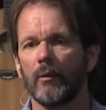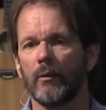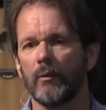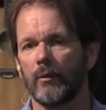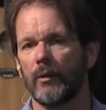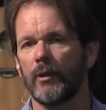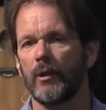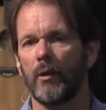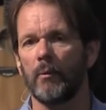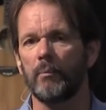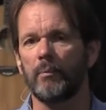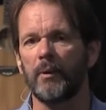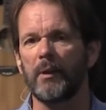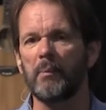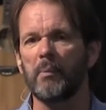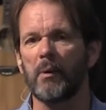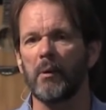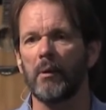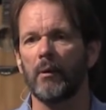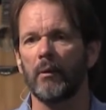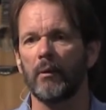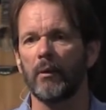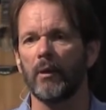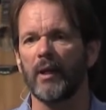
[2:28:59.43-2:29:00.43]
you know,
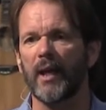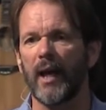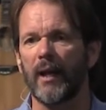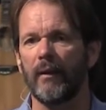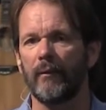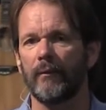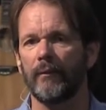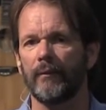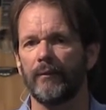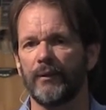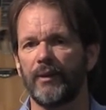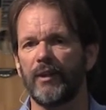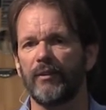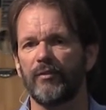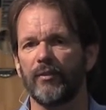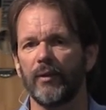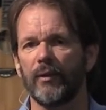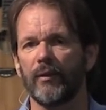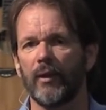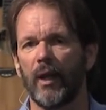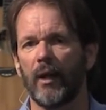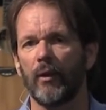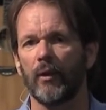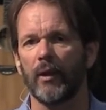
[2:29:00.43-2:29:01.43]
people look at it
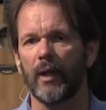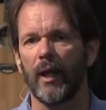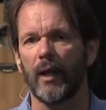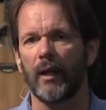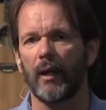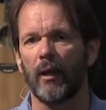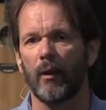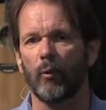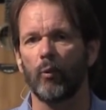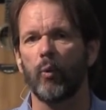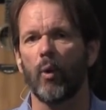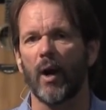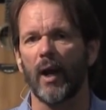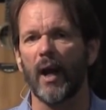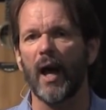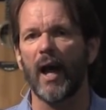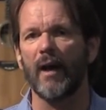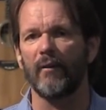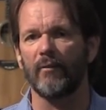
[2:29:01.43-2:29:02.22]
different. They look at it like what I